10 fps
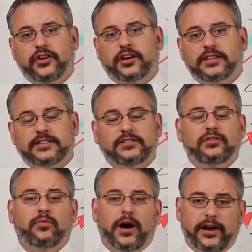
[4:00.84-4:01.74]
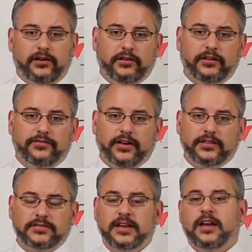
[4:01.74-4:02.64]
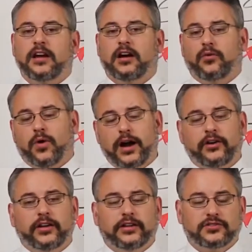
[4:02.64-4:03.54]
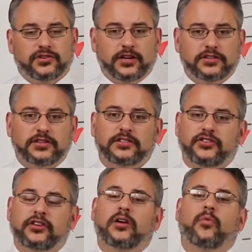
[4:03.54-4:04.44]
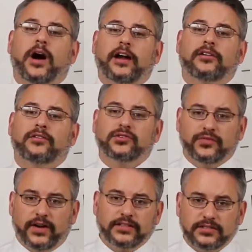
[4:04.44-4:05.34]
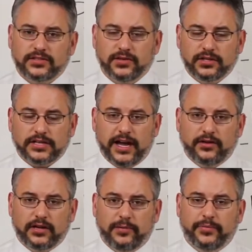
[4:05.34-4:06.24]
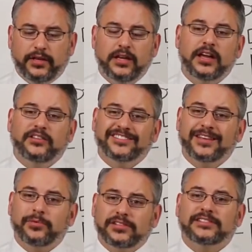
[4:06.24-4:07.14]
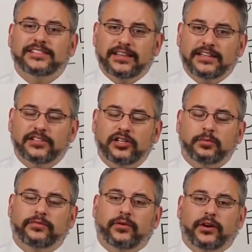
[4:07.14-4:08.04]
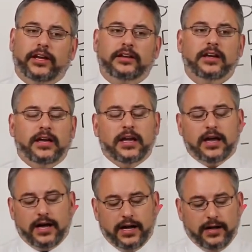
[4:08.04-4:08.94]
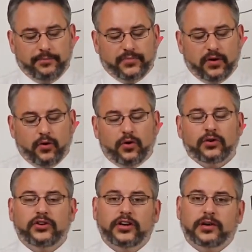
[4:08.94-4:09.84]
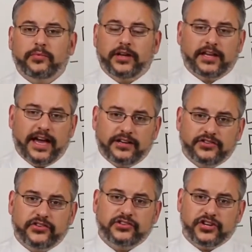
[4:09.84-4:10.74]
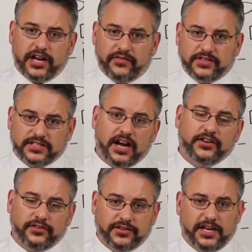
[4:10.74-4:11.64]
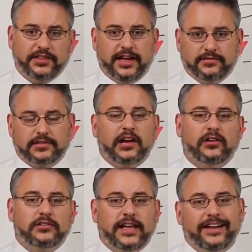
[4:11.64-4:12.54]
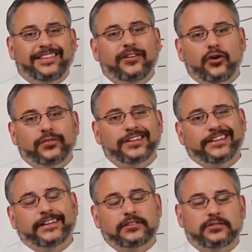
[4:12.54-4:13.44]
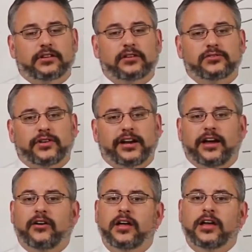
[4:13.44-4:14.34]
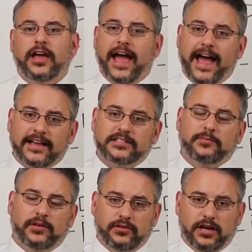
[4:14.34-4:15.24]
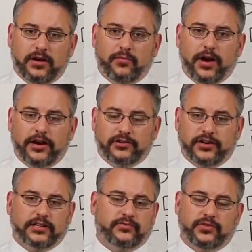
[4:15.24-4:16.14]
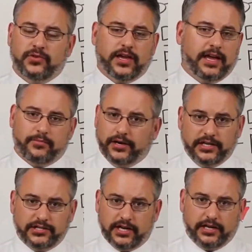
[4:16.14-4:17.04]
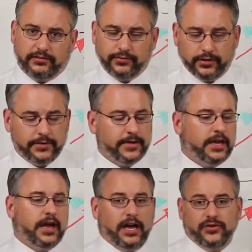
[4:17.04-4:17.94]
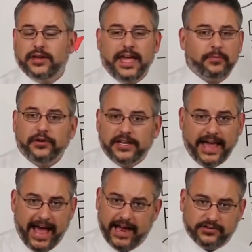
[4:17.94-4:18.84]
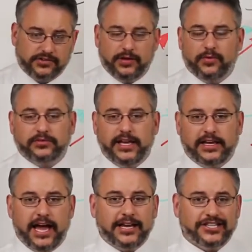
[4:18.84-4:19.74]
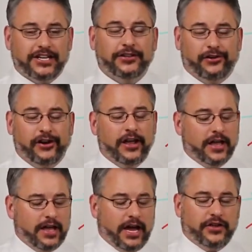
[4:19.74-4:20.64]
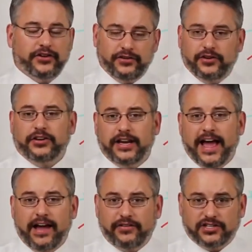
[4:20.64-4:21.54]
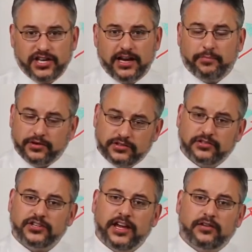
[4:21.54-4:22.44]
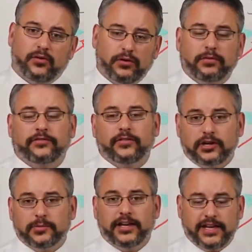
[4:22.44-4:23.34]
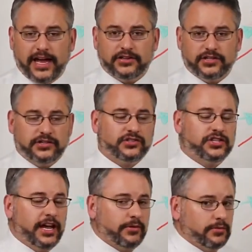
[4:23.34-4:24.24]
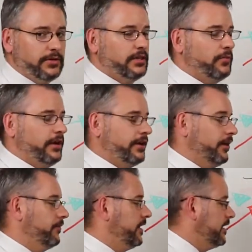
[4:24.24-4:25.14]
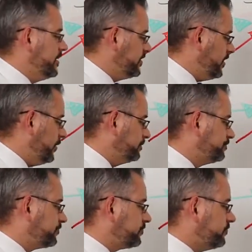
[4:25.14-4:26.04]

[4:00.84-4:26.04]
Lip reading: they're going to send you wiring funds or wiring instructions, and you're going to wire those funds to the title company. They'll typically send that to you beforehand. Or you're going to bring a cashier's check if it's under $10,000. Anything over $10,000 right now has to be wire transferred. You can't bring a check in for it. You can't bring cash. They won't take cash either. You need to have a check, personal check, or preferably a cashier's check would be the way to go. So